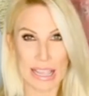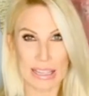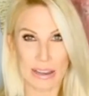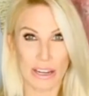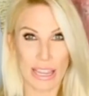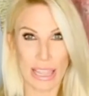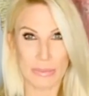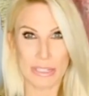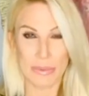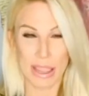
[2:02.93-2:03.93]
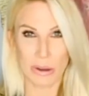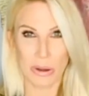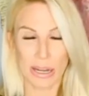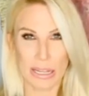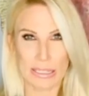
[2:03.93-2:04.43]
or it came into my
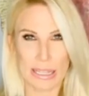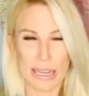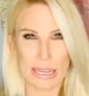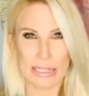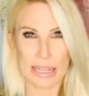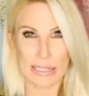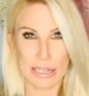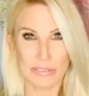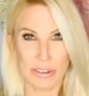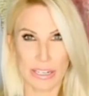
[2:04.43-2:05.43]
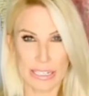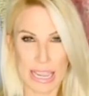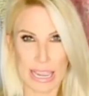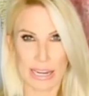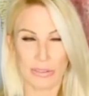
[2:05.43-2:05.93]
awareness, and I did it for a
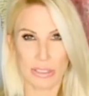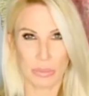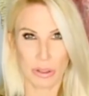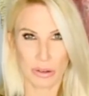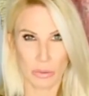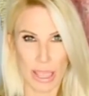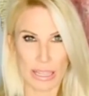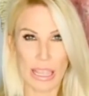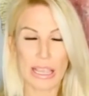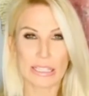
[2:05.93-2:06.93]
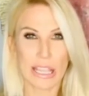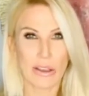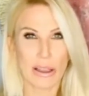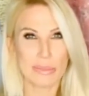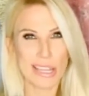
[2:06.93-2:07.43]
day and I was blown away. So
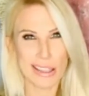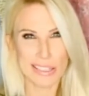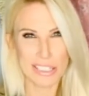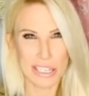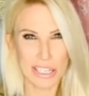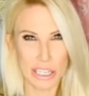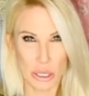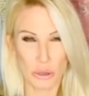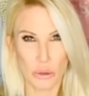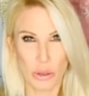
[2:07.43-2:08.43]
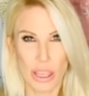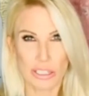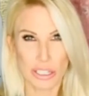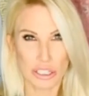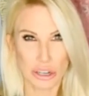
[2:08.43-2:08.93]
I'm challenging you
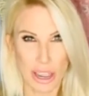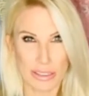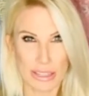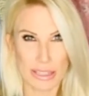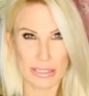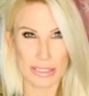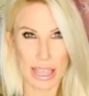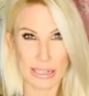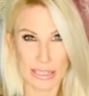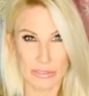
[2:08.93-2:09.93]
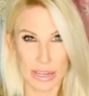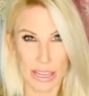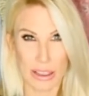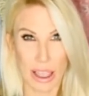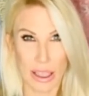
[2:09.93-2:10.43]
to try this
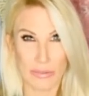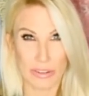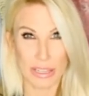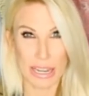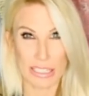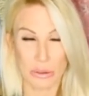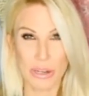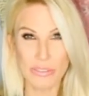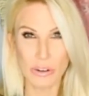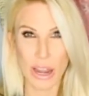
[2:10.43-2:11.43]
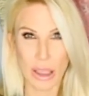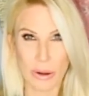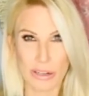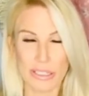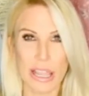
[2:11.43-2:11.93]
activity for the next 24
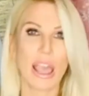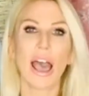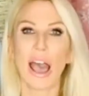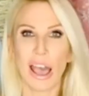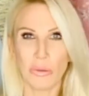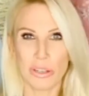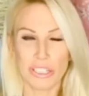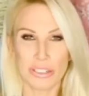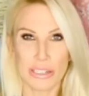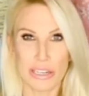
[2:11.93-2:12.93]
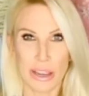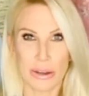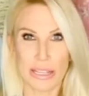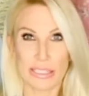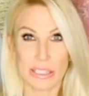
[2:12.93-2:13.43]
hours. I want you to
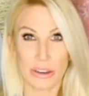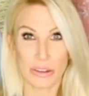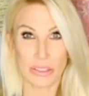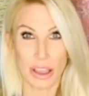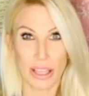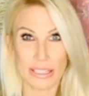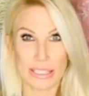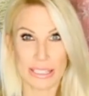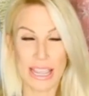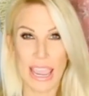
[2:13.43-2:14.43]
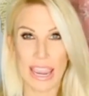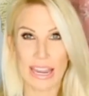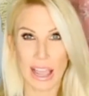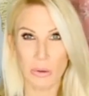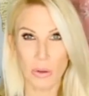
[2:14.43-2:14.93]
notice your thoughts, and
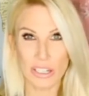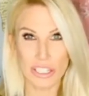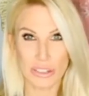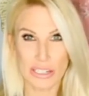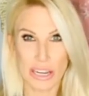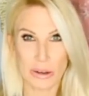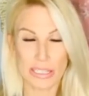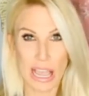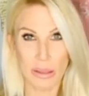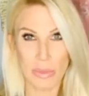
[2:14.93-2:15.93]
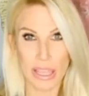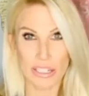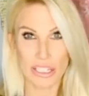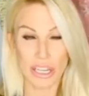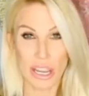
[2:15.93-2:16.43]
I want you to notice how much